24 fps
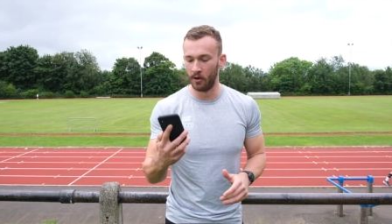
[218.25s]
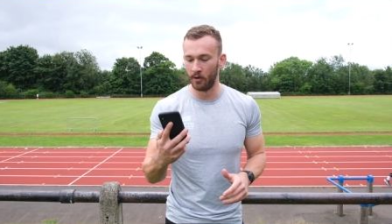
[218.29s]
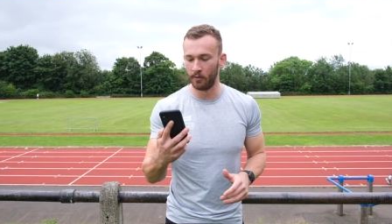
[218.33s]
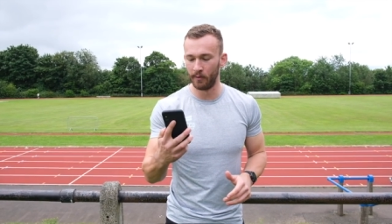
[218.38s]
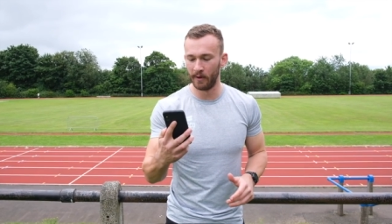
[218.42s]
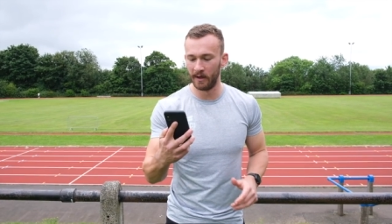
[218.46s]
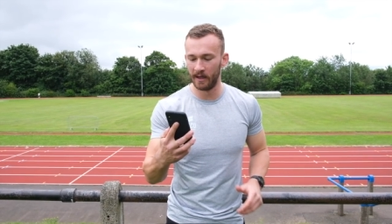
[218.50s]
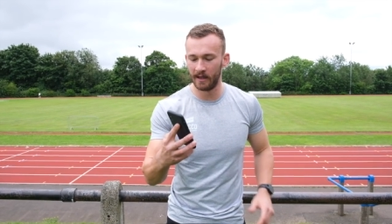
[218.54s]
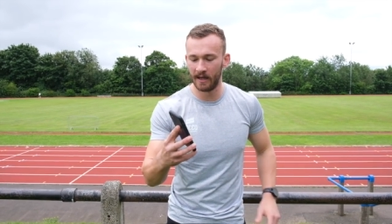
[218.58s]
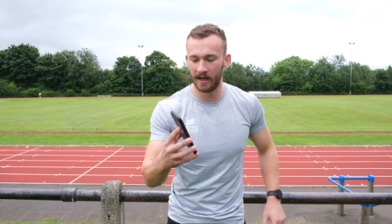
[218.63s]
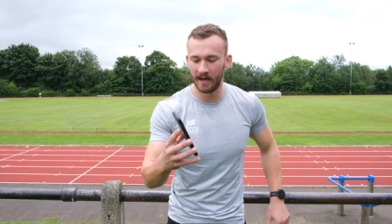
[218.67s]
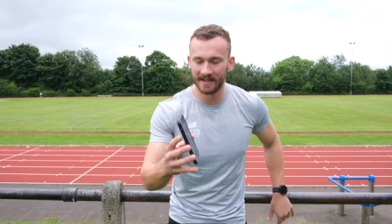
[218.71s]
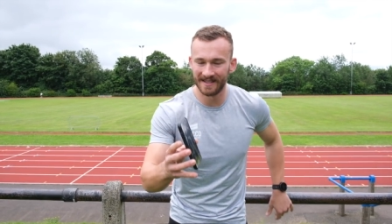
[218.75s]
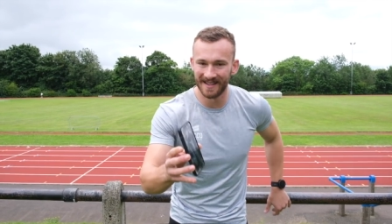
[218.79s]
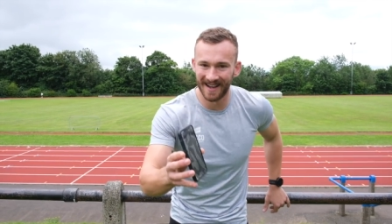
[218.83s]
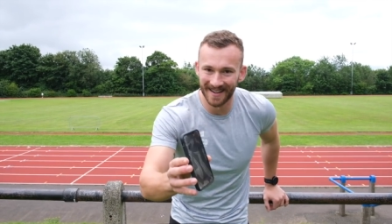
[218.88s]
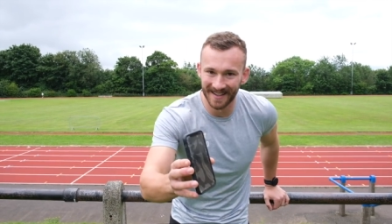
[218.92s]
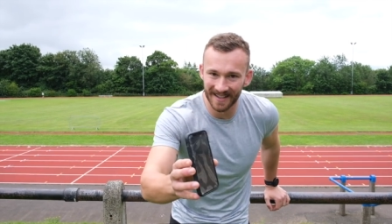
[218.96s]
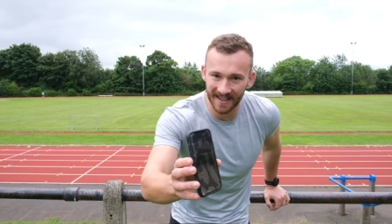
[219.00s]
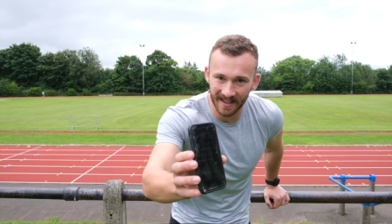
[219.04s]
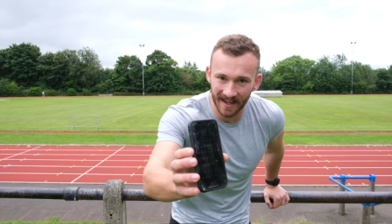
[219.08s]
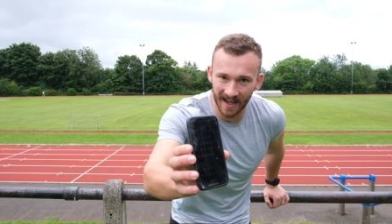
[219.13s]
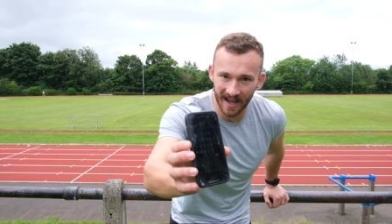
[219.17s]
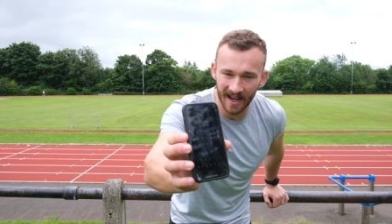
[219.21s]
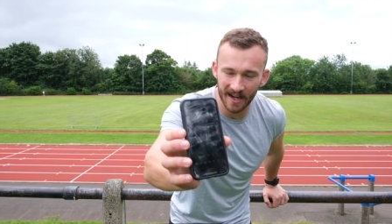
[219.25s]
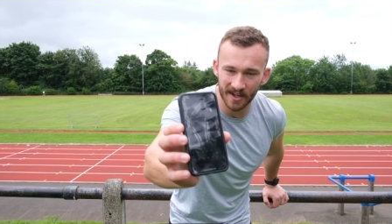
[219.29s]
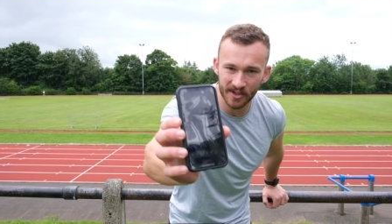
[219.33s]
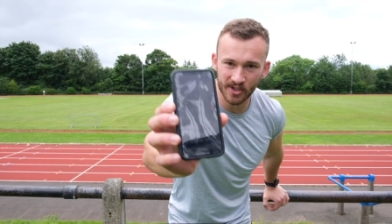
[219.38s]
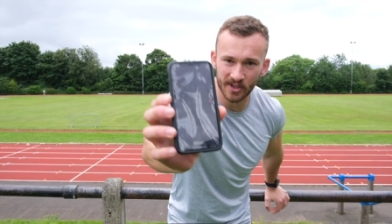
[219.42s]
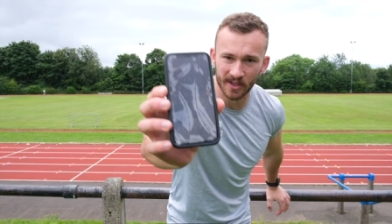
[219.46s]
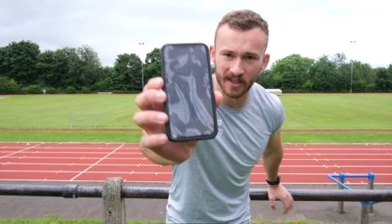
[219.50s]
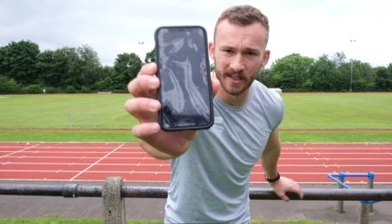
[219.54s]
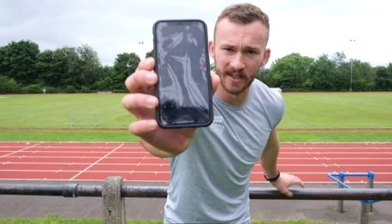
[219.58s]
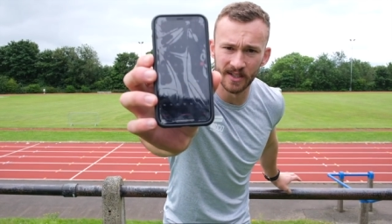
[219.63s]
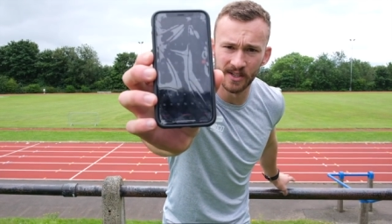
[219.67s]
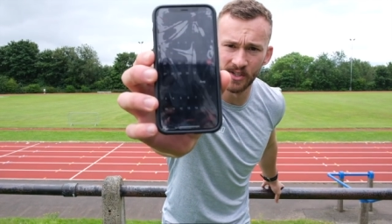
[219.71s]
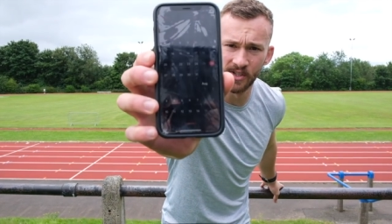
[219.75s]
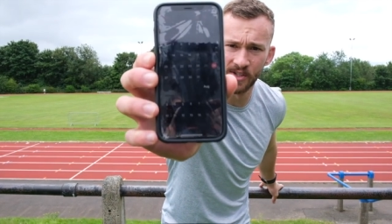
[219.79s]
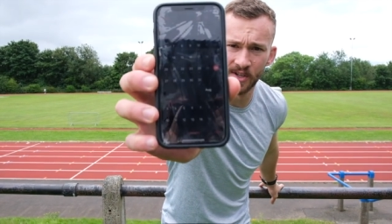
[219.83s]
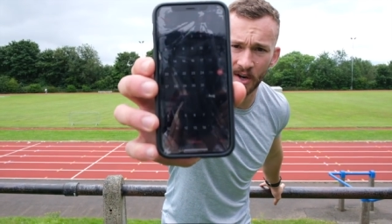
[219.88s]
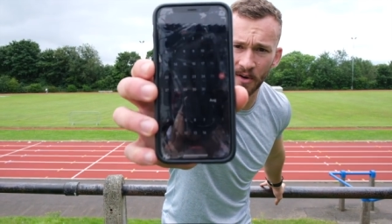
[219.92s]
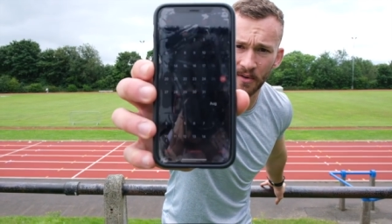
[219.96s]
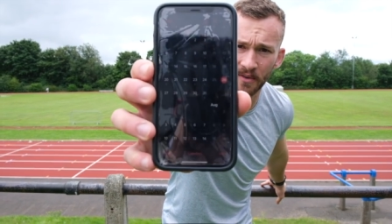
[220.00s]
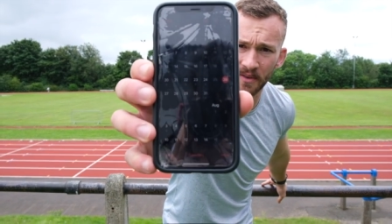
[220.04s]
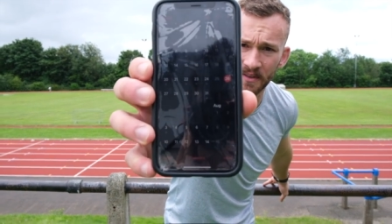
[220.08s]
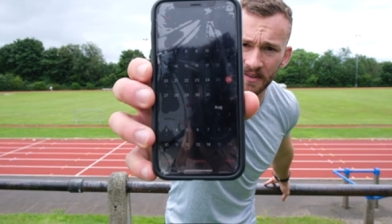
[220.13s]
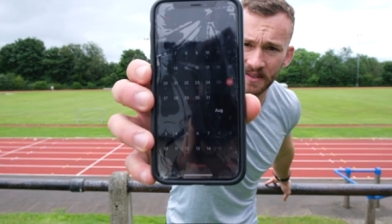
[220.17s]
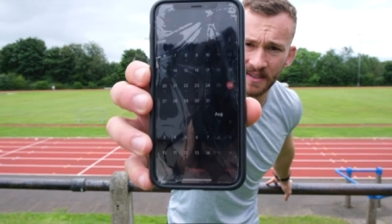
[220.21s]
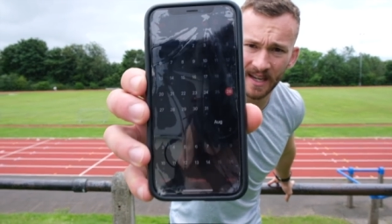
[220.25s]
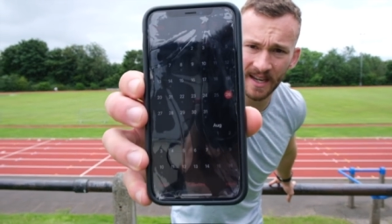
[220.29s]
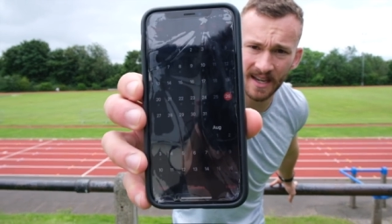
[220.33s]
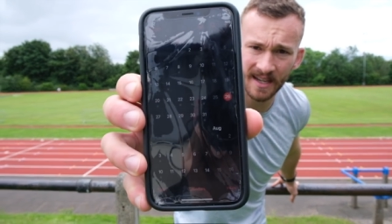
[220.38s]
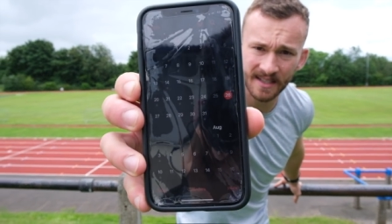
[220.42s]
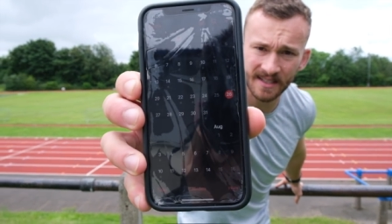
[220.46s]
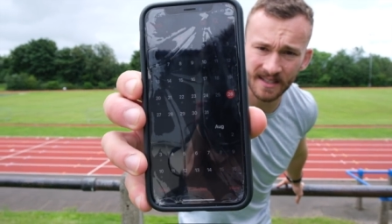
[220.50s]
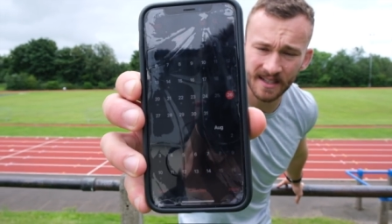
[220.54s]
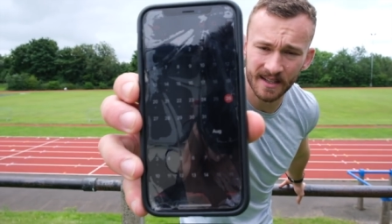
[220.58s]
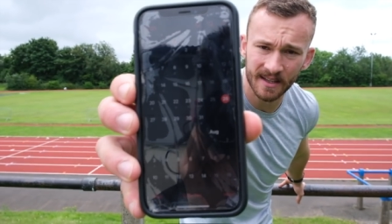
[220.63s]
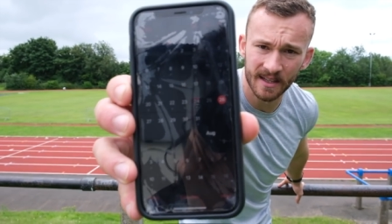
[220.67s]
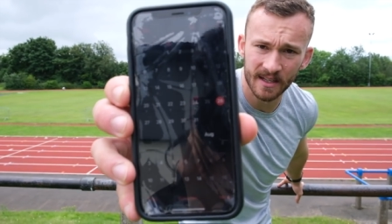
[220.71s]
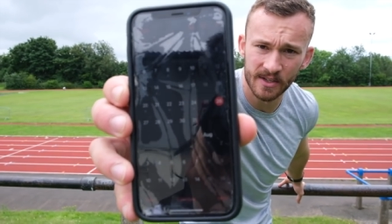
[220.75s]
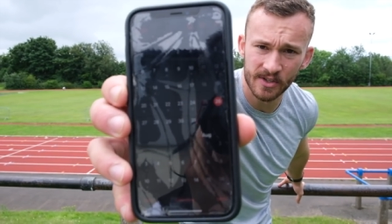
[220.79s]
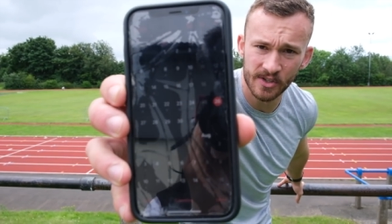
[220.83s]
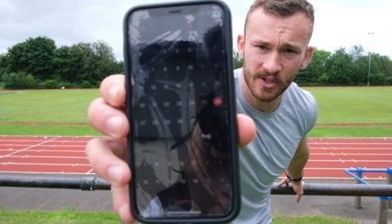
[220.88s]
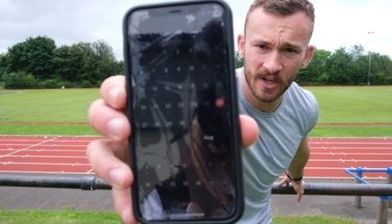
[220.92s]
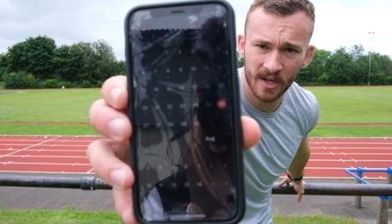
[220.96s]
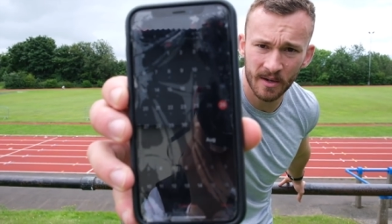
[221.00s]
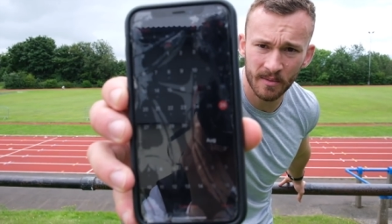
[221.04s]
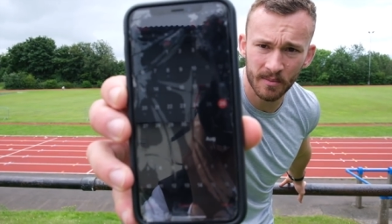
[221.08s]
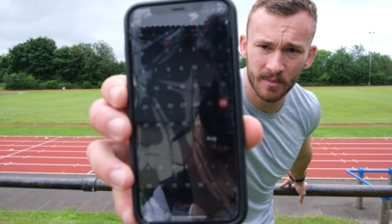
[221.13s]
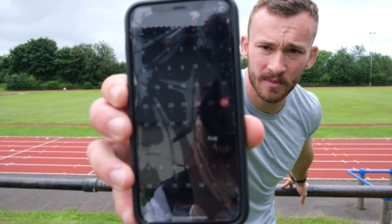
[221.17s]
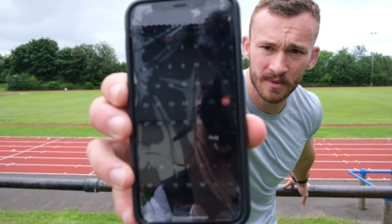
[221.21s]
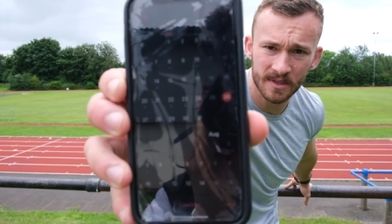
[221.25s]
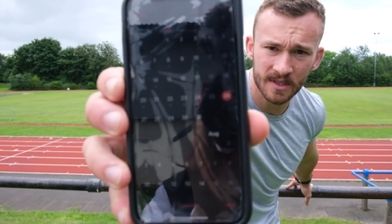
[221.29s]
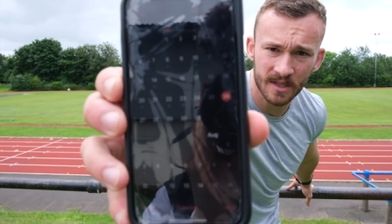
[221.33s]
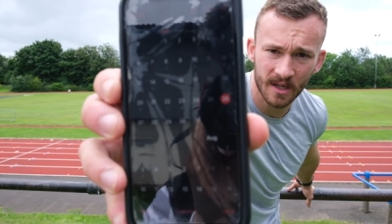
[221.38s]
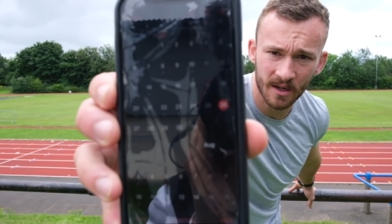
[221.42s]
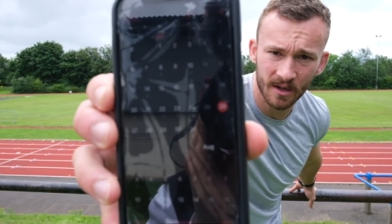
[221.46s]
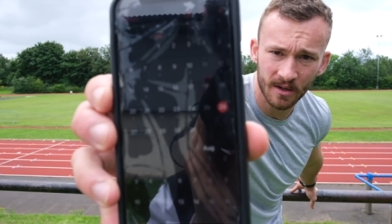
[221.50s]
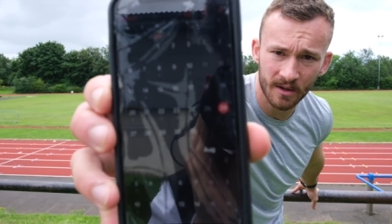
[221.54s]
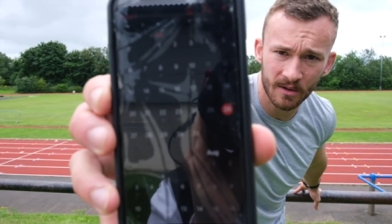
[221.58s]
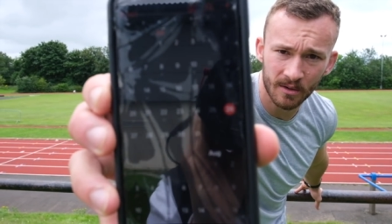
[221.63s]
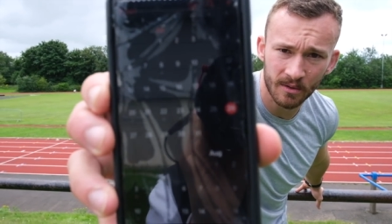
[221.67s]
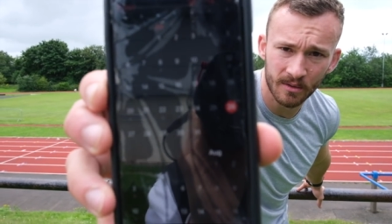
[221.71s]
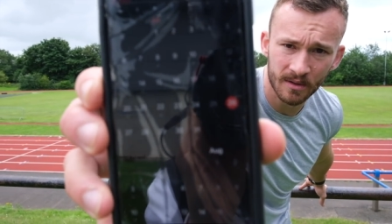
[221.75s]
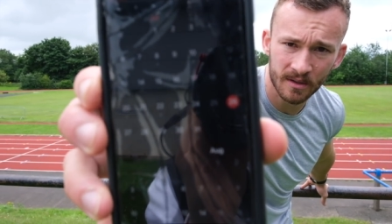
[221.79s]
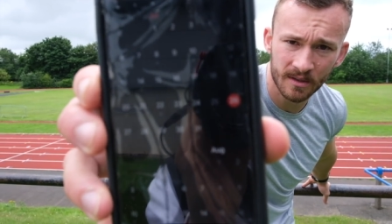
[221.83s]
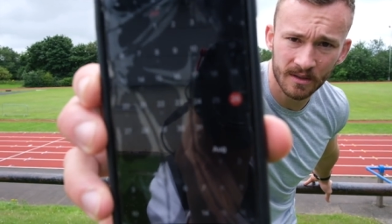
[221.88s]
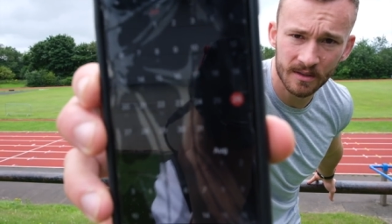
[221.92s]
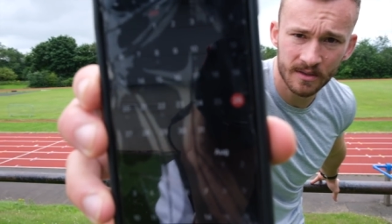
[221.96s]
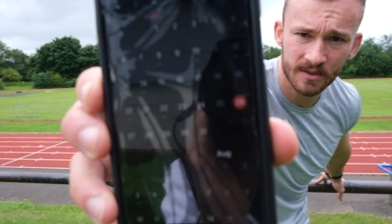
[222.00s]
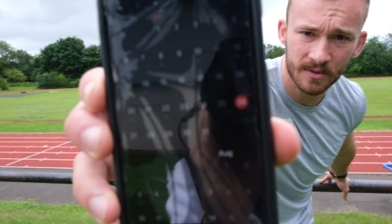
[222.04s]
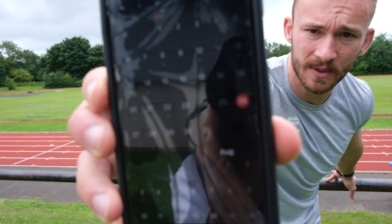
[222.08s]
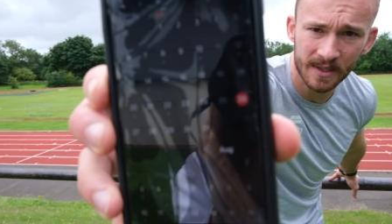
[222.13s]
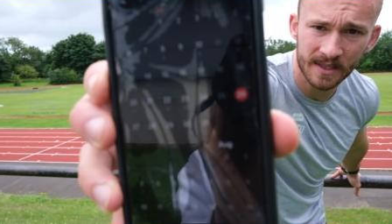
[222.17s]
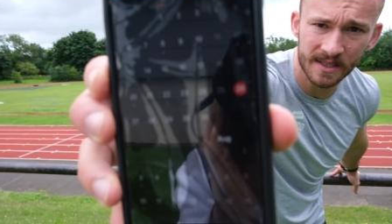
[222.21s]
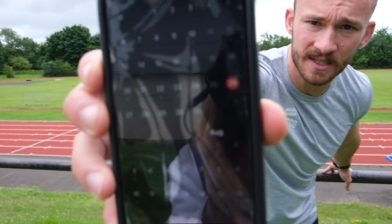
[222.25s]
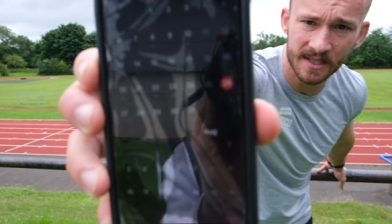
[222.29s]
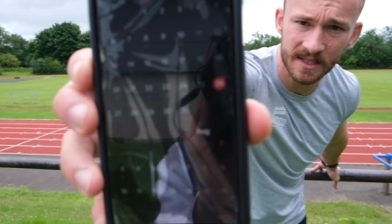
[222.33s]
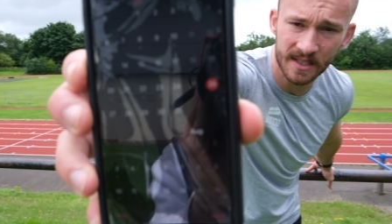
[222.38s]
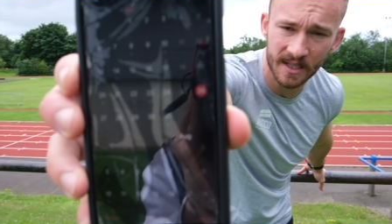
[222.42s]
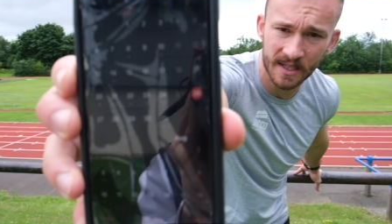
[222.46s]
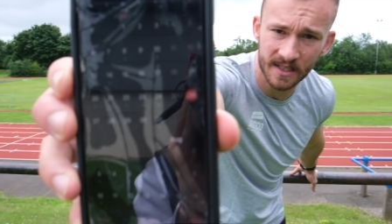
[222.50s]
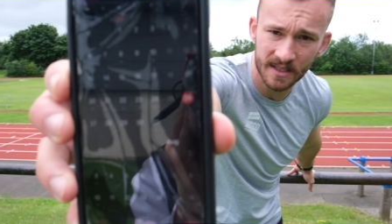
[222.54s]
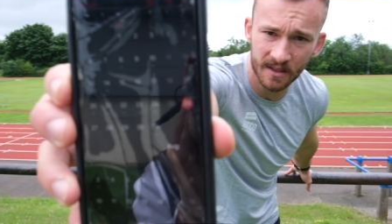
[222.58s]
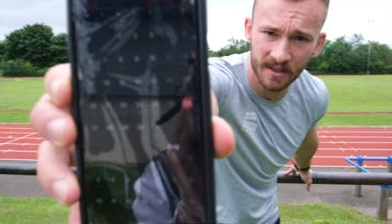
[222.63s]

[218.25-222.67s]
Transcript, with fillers: Realised that I didn't actually show the date in the gym, so 26th